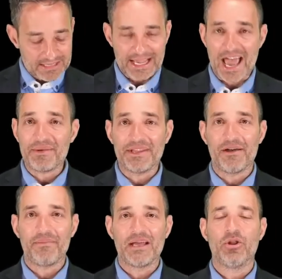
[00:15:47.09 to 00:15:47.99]

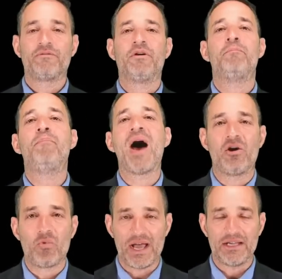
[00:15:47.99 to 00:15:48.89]
examine them, and look for
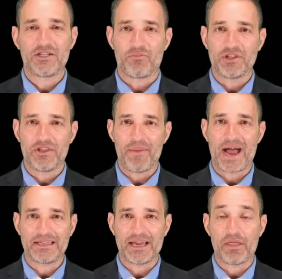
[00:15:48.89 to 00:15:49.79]
better ways to put them
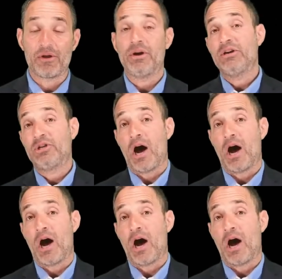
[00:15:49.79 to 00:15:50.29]
back together,